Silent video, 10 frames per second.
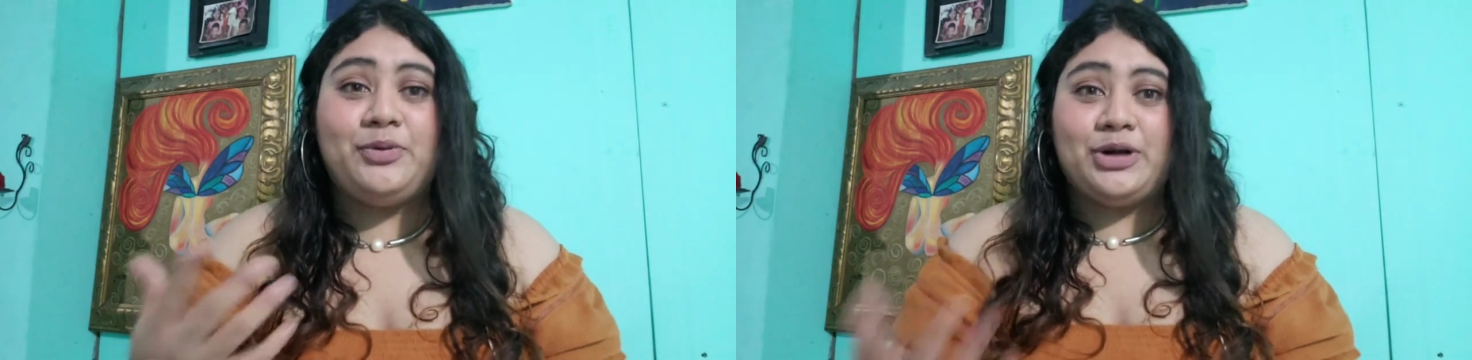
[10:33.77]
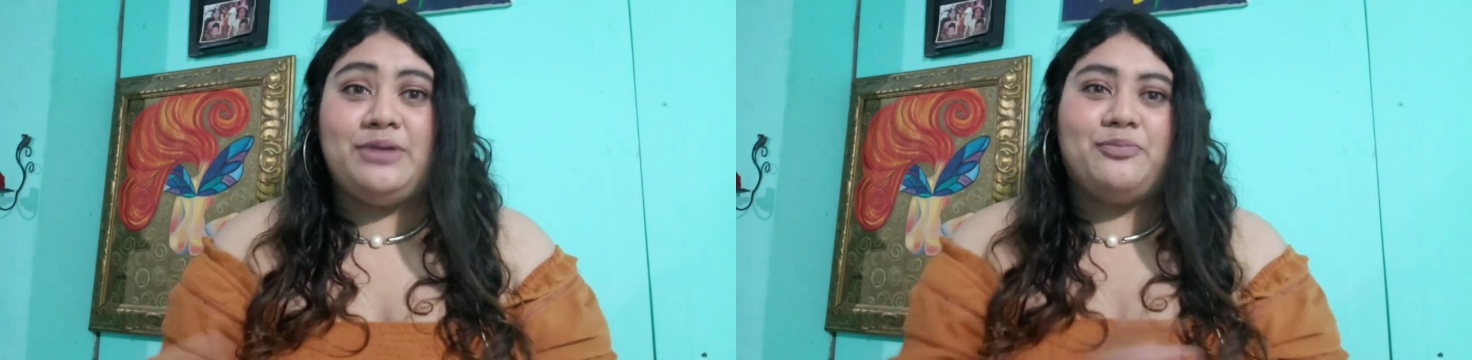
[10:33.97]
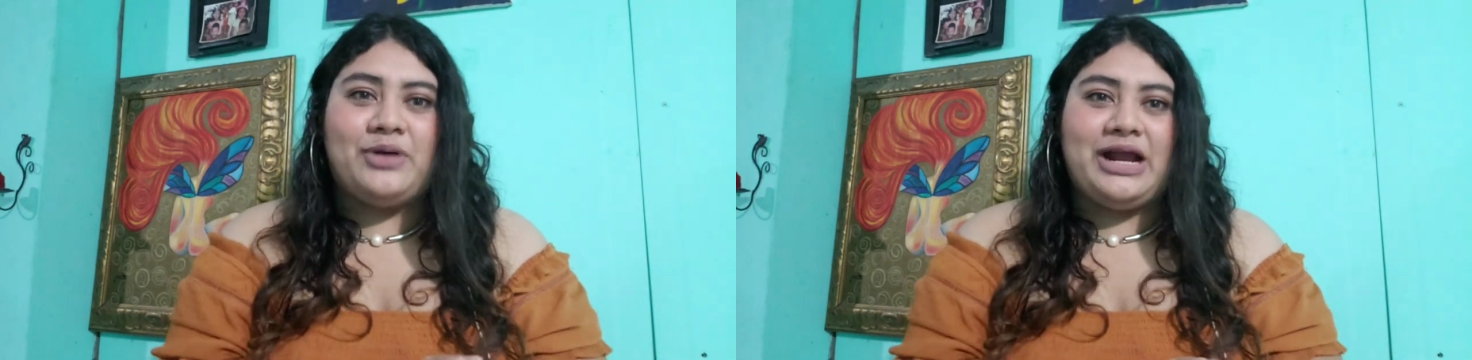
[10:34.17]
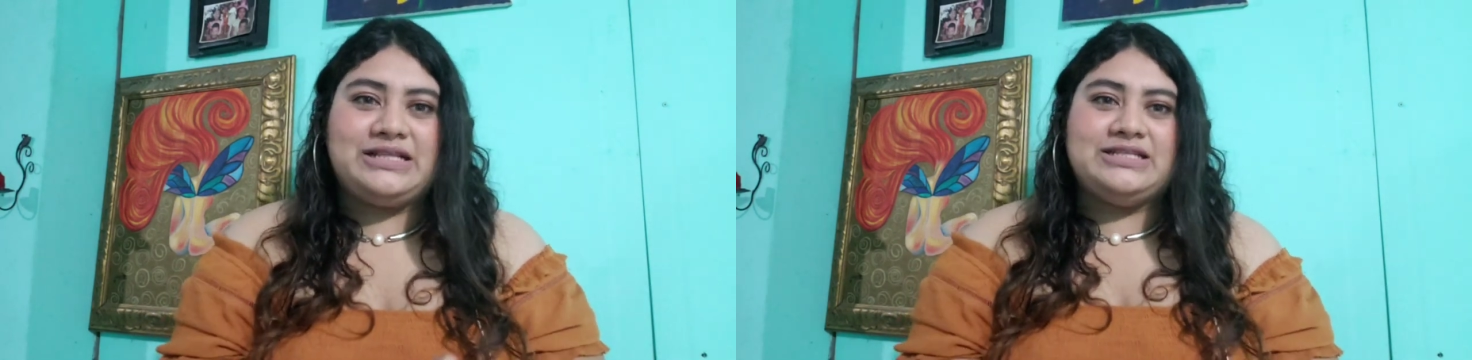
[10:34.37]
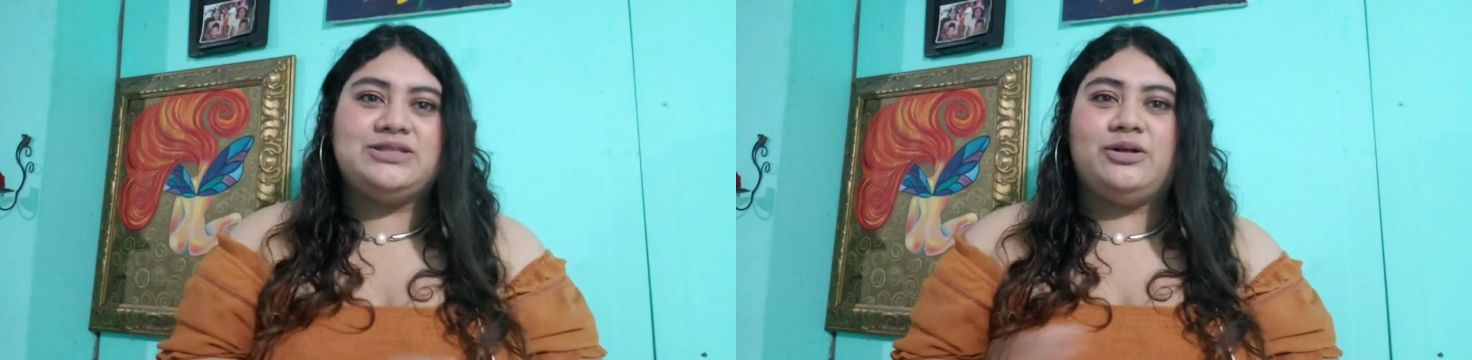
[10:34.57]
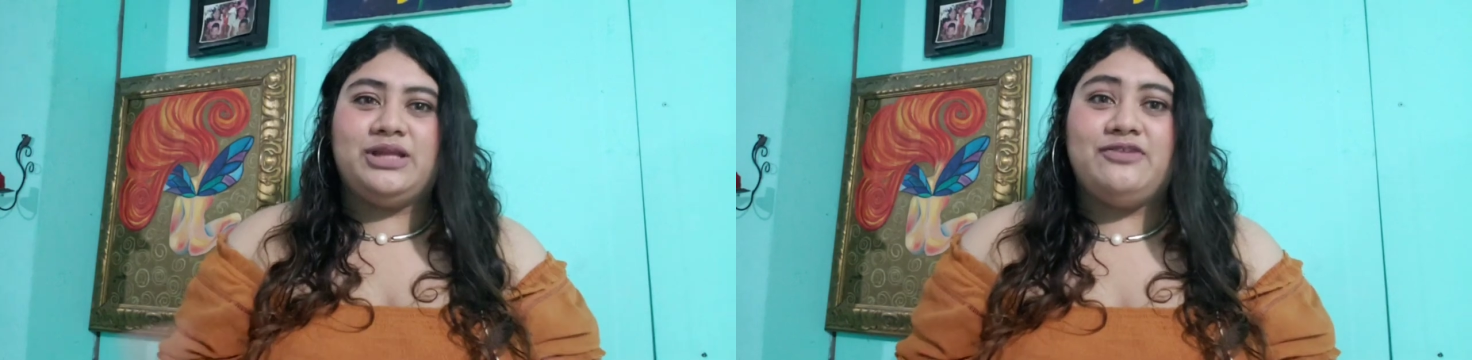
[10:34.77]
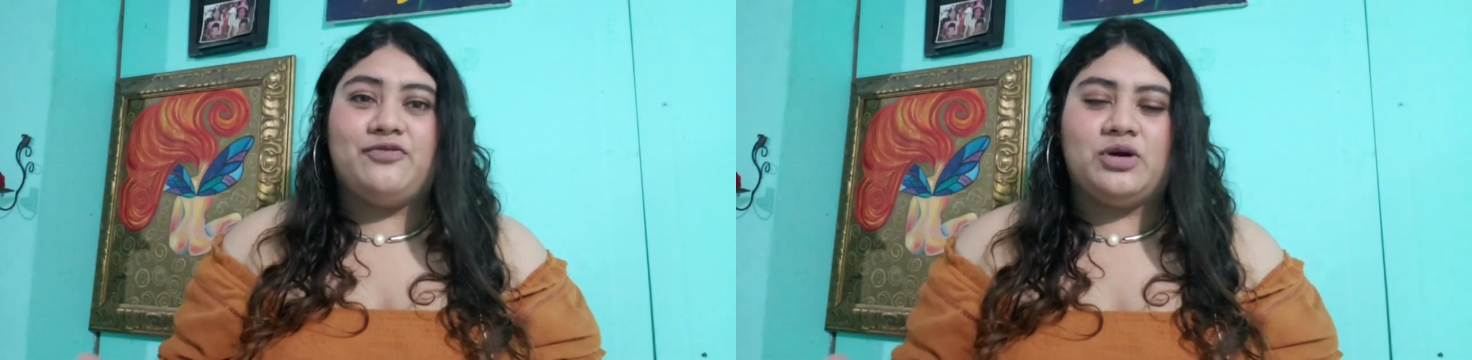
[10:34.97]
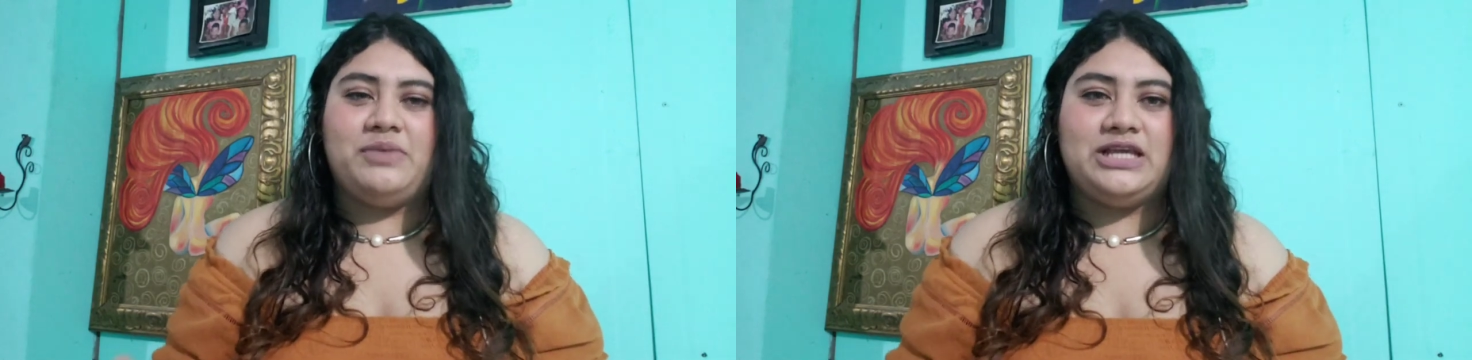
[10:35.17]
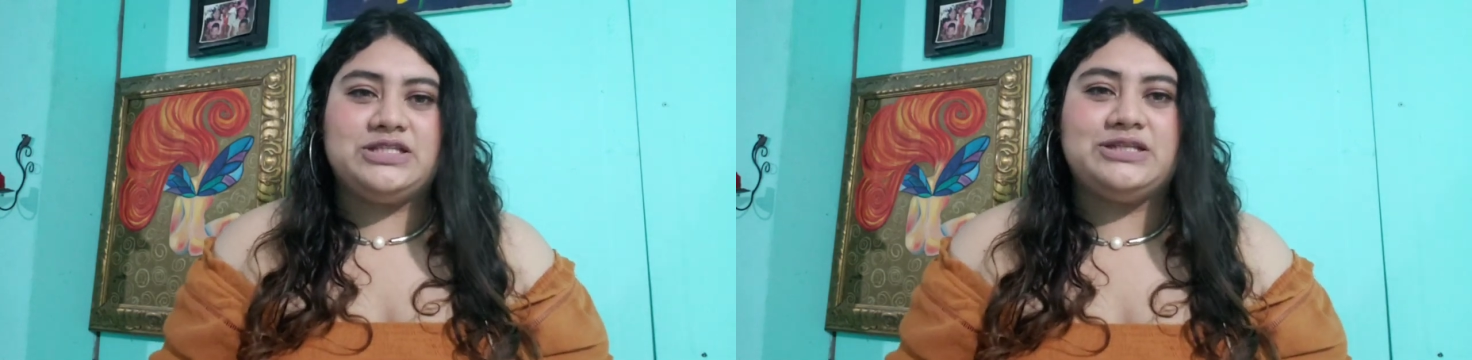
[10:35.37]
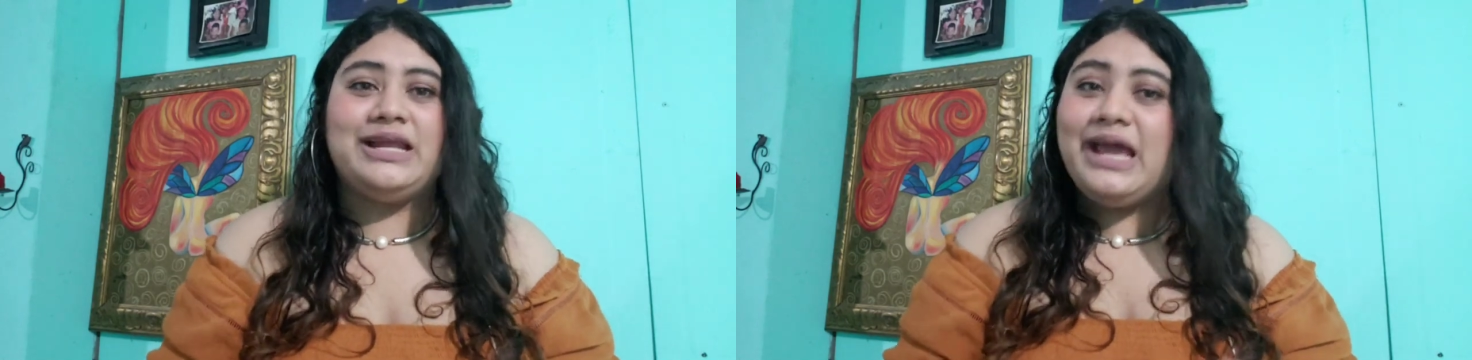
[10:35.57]
put in practice all the
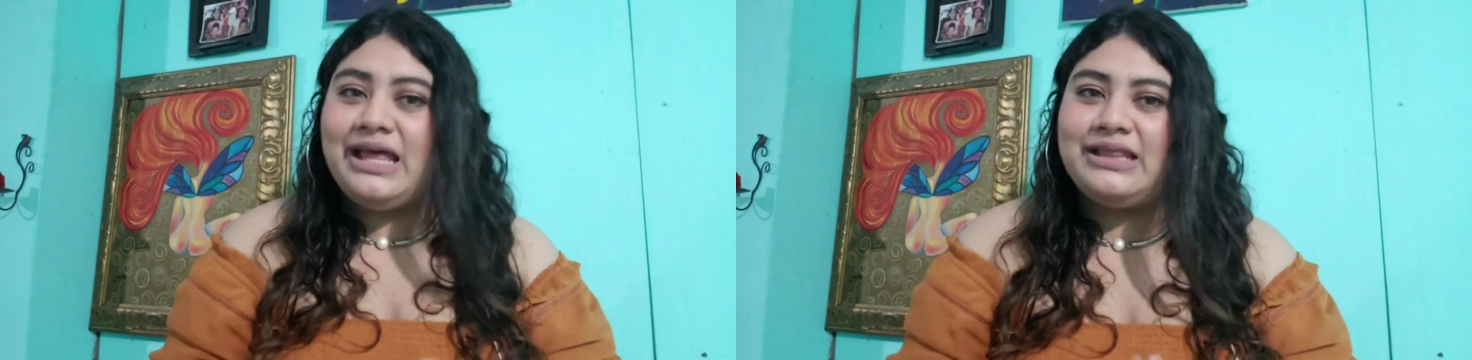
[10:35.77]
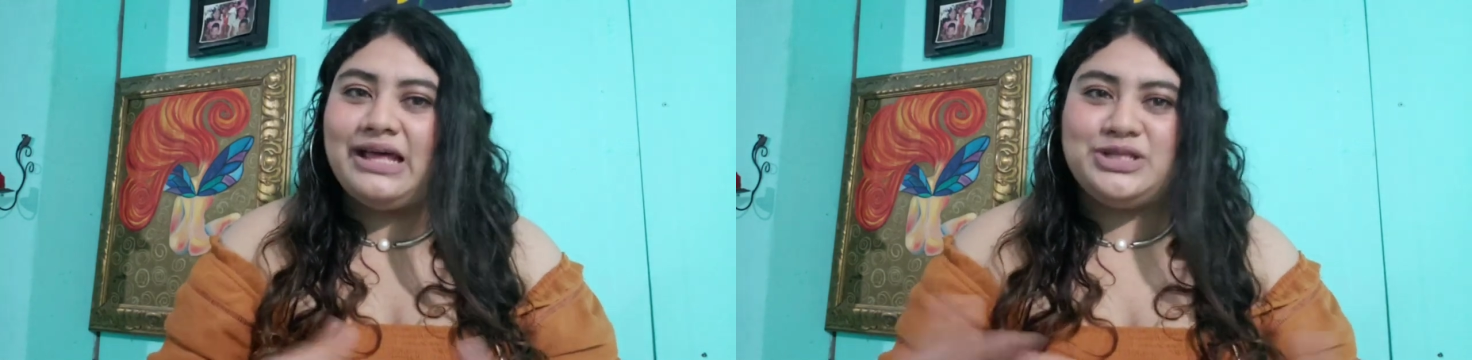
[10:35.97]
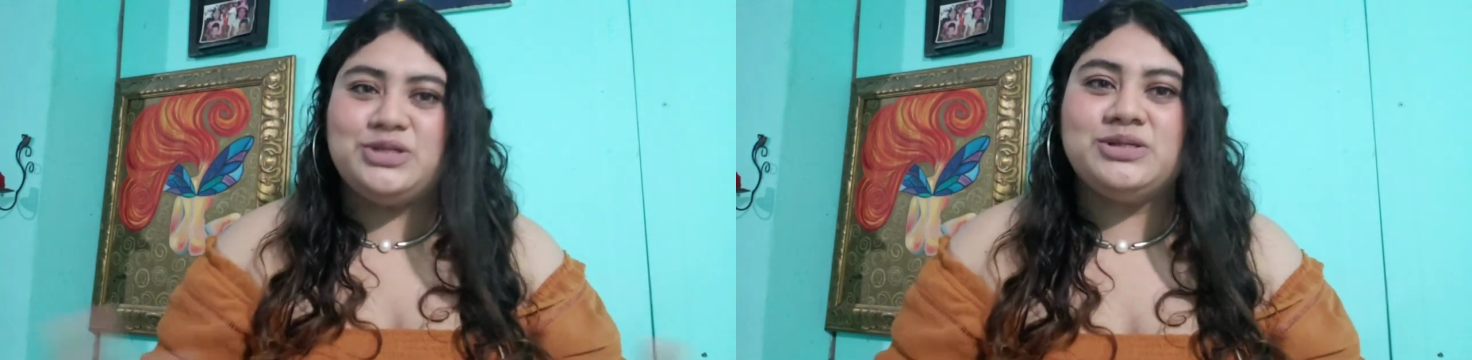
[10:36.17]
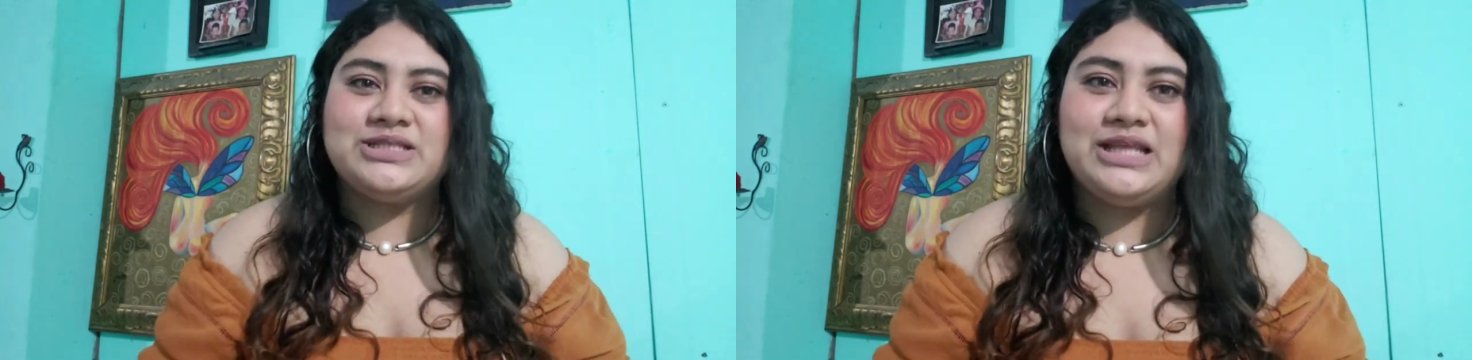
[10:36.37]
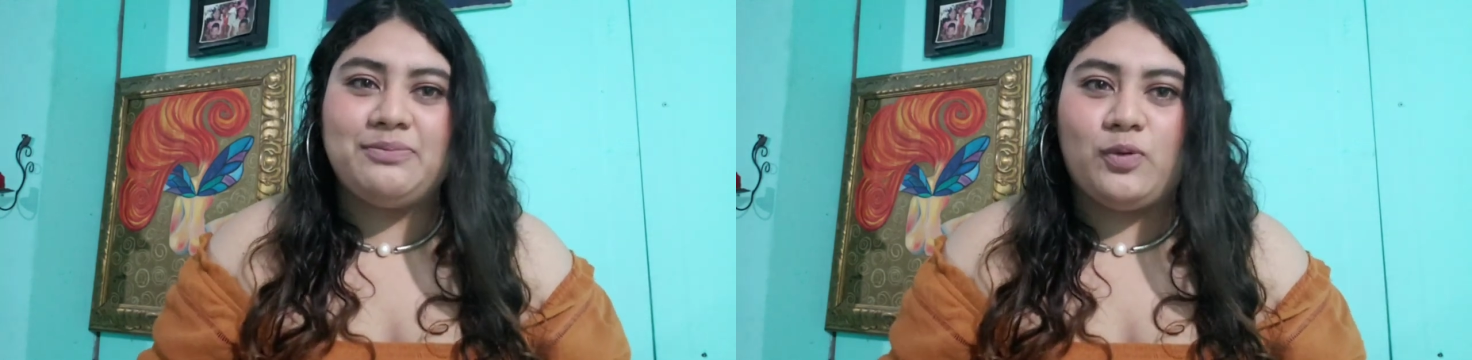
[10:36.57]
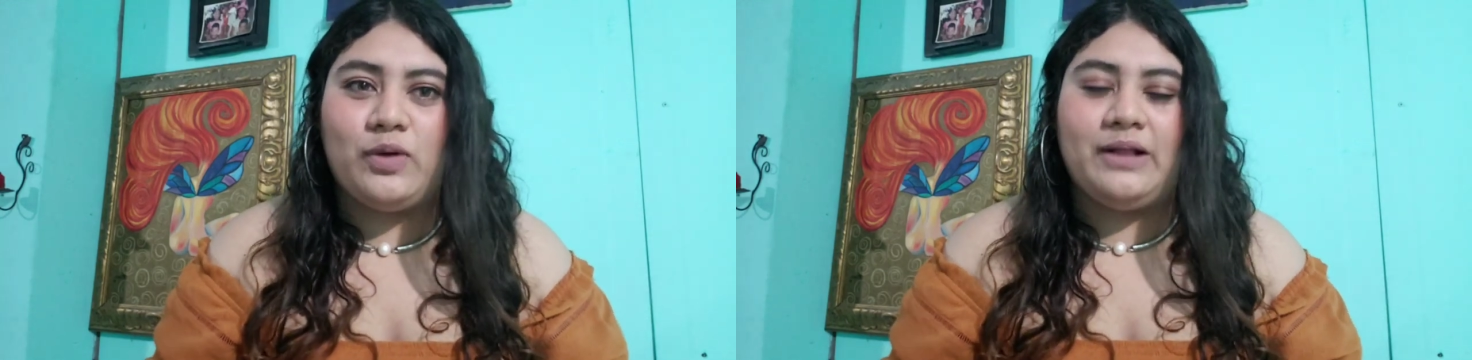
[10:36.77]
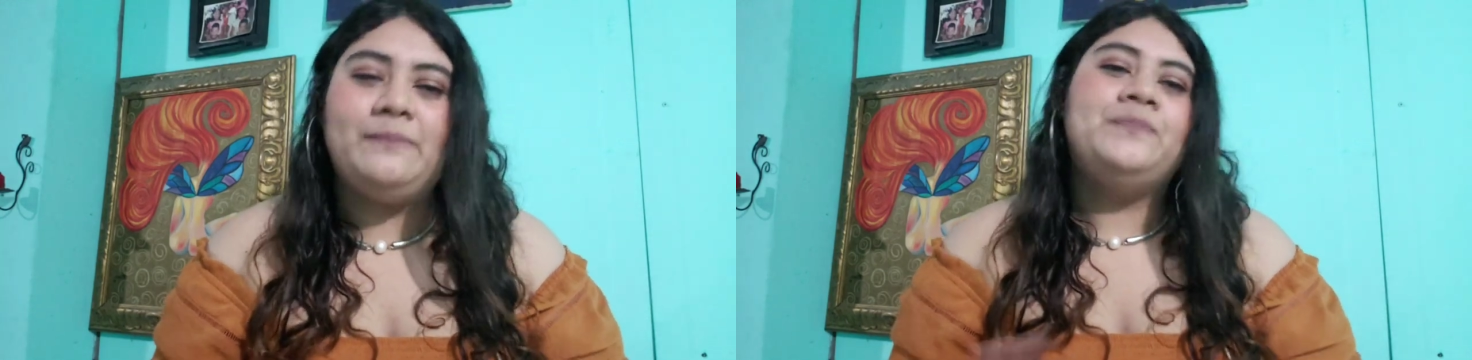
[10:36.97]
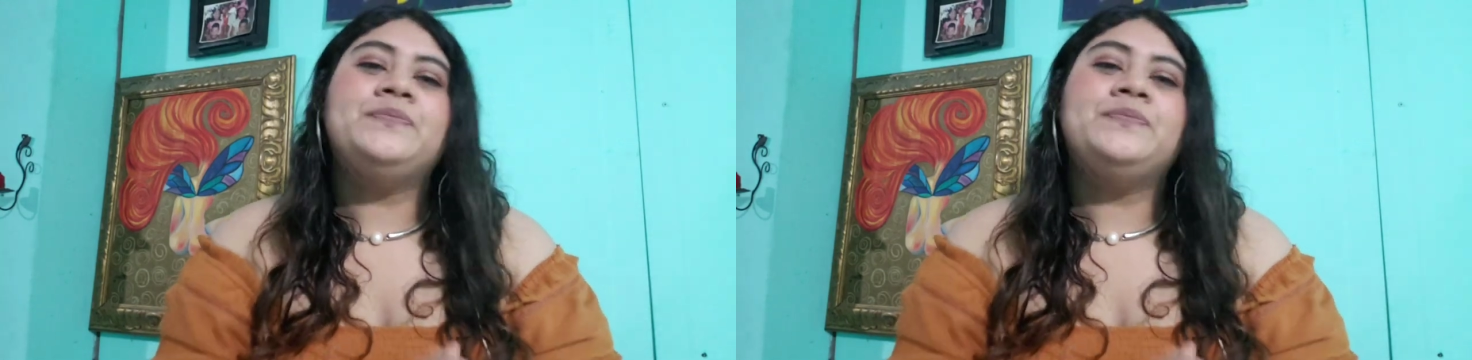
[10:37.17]
information and that you sleep well.